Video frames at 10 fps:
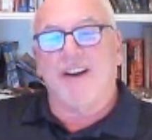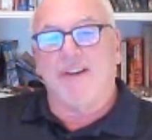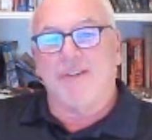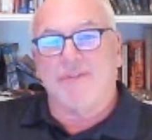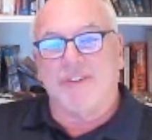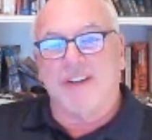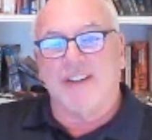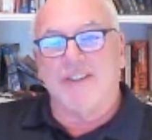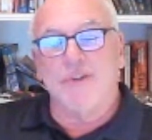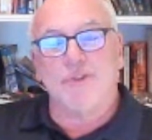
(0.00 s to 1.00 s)
of
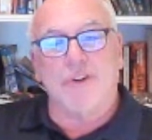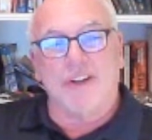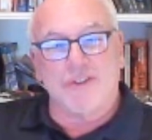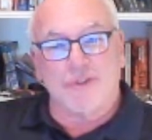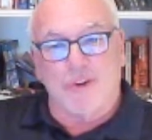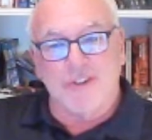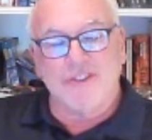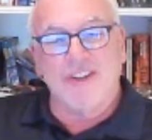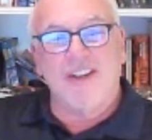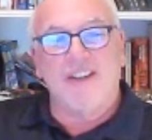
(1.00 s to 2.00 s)
a neutron
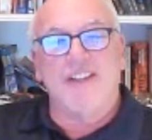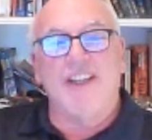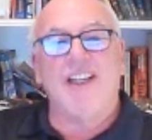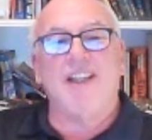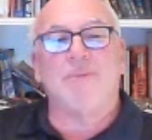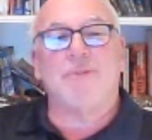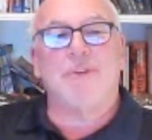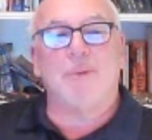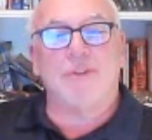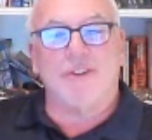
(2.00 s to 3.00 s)
source, the helium
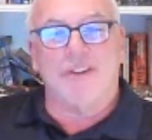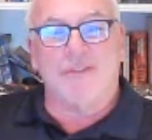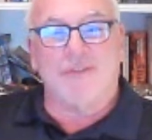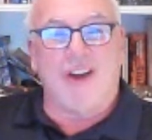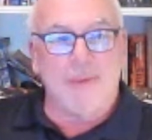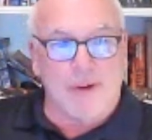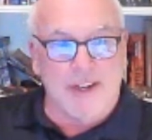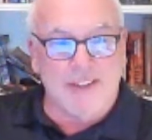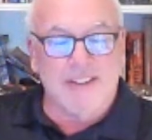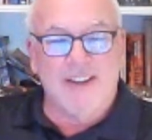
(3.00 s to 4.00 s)
three will start to
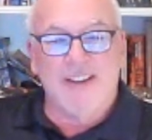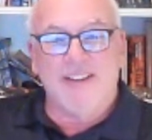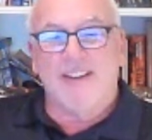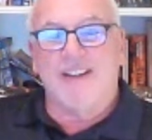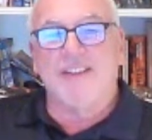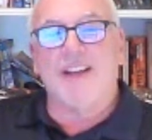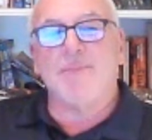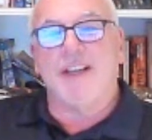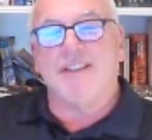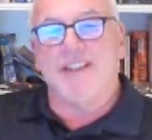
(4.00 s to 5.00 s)
vibrate. Uh, that
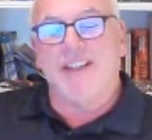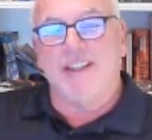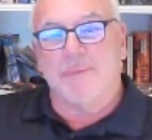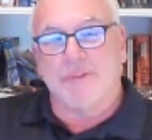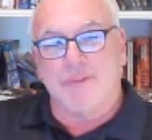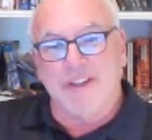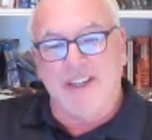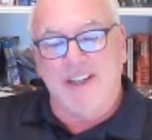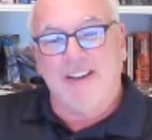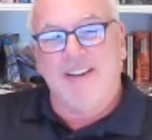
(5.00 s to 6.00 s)
makes helium
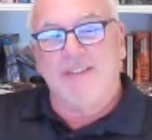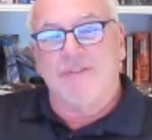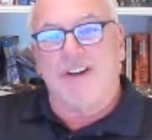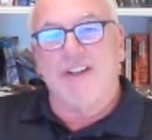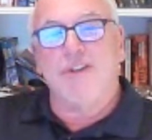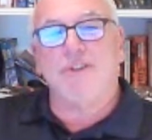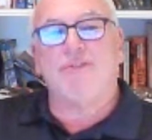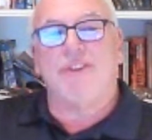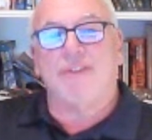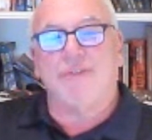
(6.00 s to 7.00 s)
three very
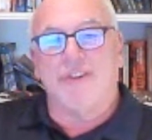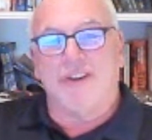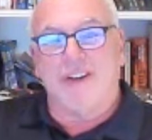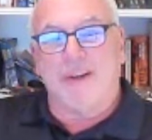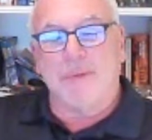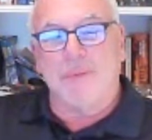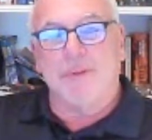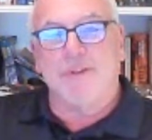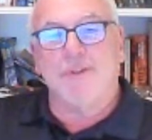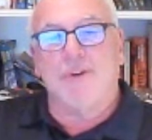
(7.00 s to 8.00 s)
useful for uh,
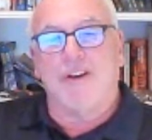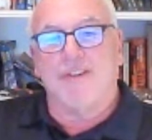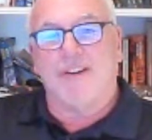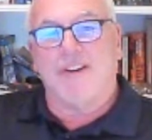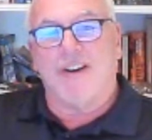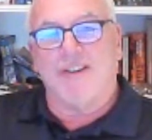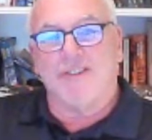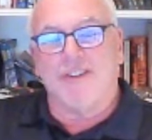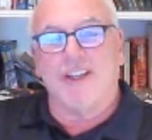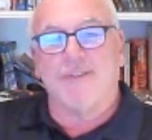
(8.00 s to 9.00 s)
people who are, are
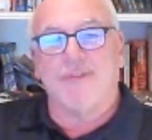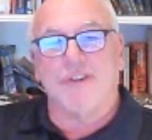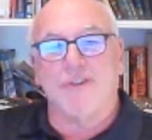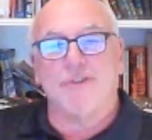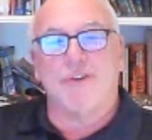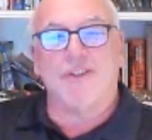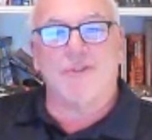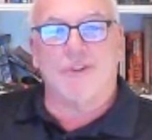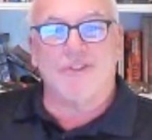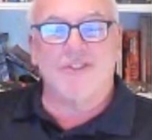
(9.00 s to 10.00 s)
looking for neutron
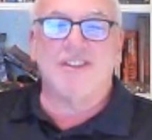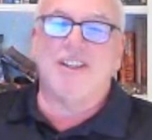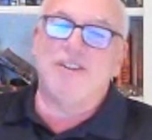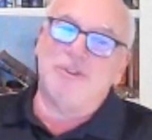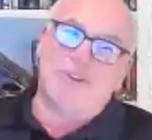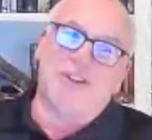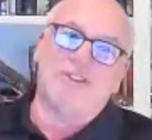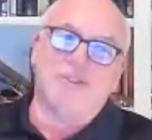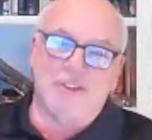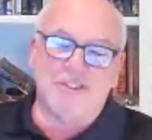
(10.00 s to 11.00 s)
sources. And a neutron
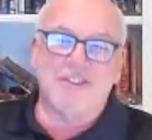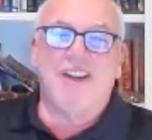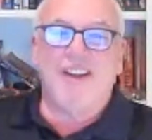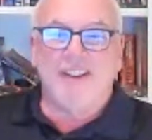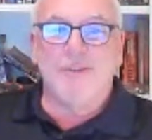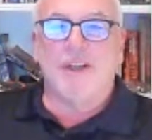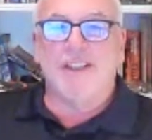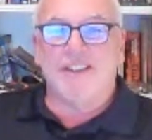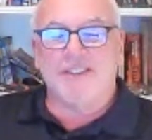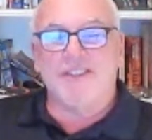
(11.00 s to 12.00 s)
source you
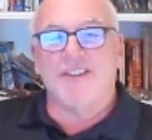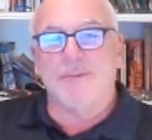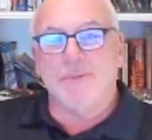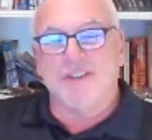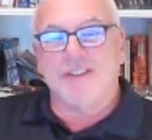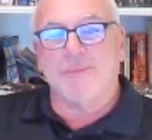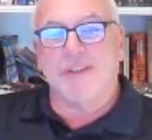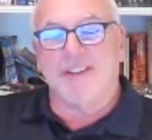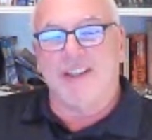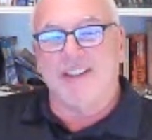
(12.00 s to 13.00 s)
might consider to be
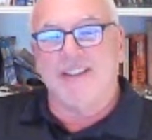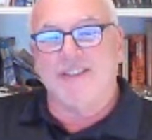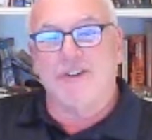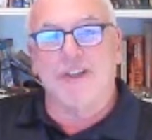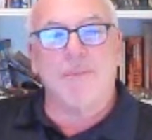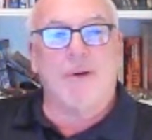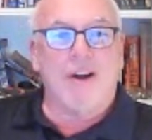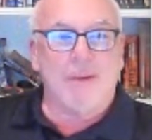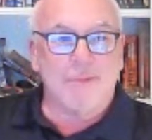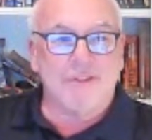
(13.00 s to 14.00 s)
something like a dirty
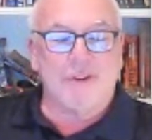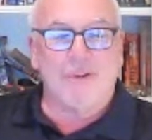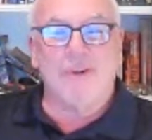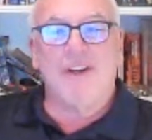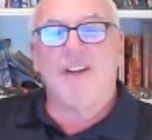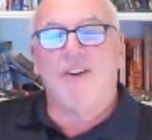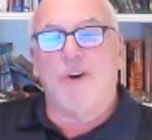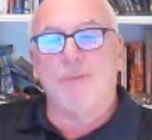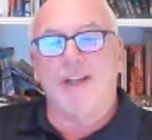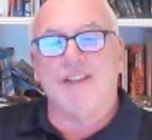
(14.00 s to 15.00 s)
bomb. So
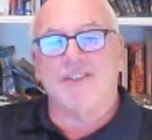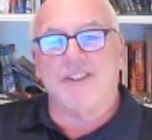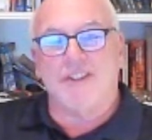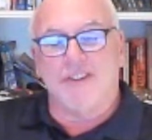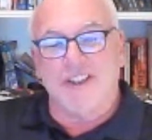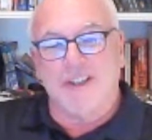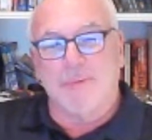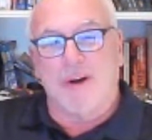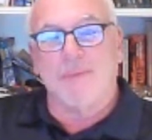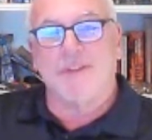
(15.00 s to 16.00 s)
Homeland Security
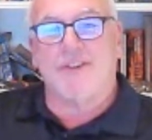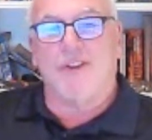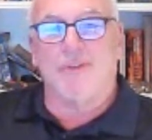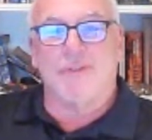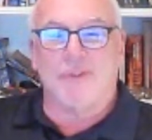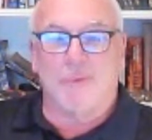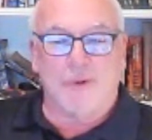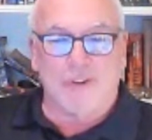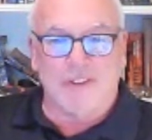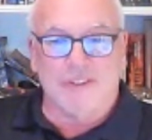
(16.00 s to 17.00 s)
departments all over the
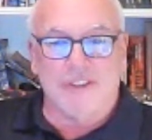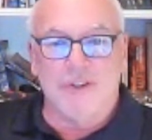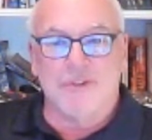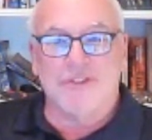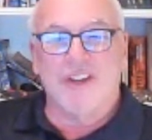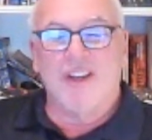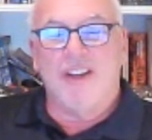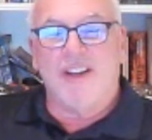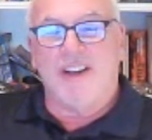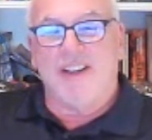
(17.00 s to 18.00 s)
world are use
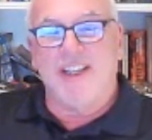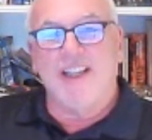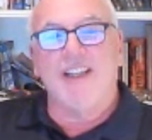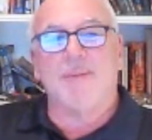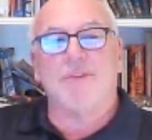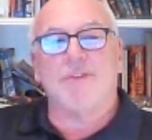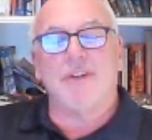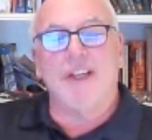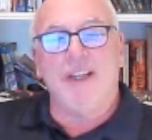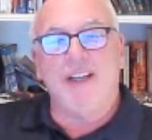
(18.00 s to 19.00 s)
uh, helium
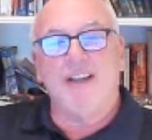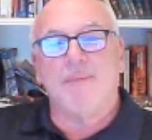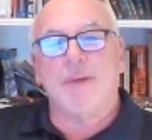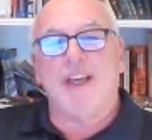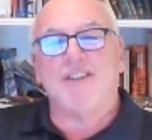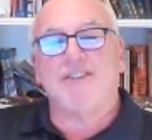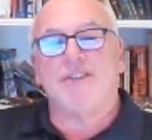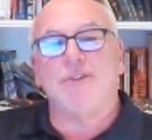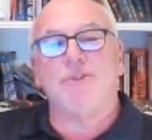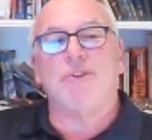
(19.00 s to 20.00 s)
three based
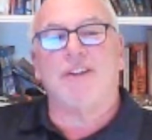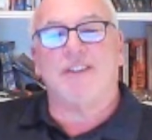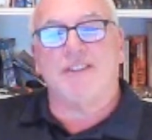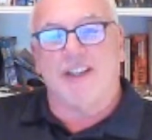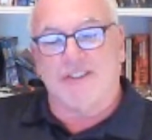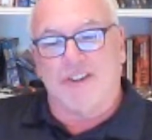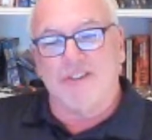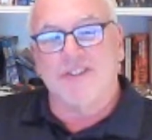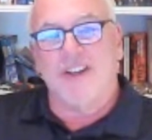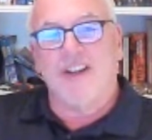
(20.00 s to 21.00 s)
neutron
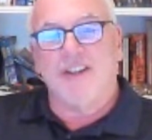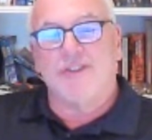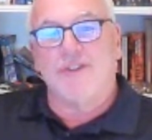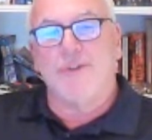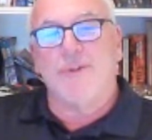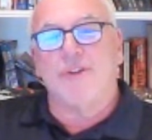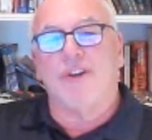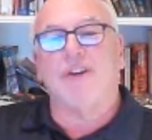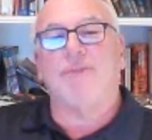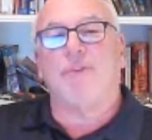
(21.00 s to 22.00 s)
detectors to
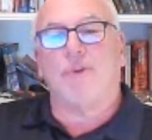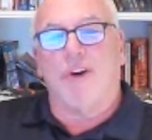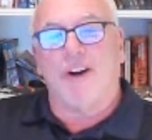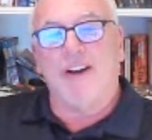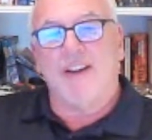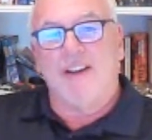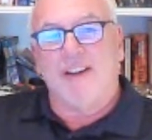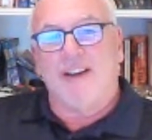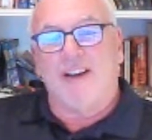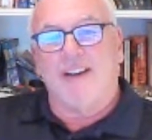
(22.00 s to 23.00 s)
look for
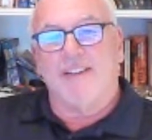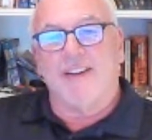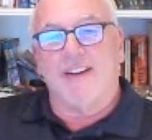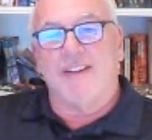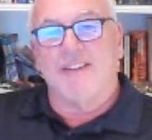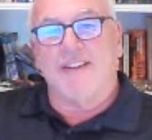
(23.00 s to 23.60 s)
uh, uh,